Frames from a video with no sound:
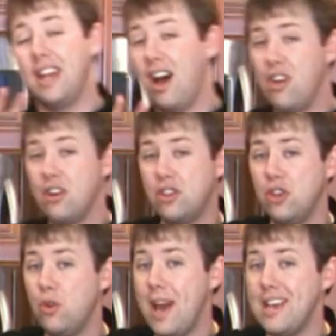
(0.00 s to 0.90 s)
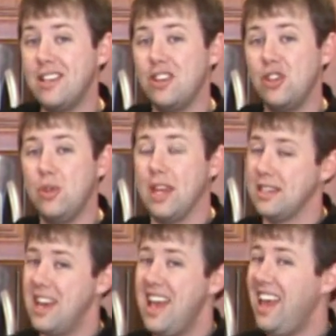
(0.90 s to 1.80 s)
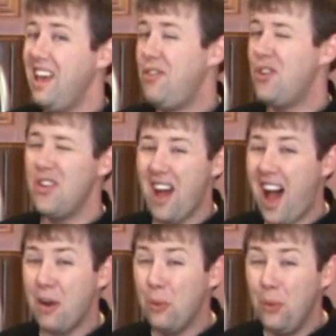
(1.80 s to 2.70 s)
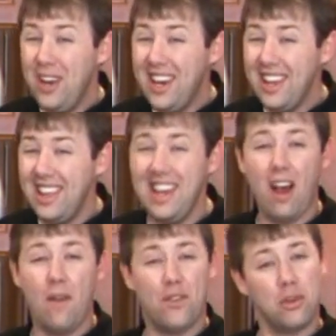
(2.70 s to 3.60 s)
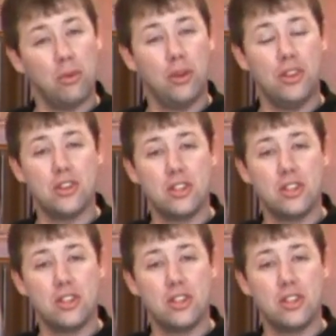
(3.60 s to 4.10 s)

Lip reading: Now there are 2 ways to do this. If you're not really comfortable with your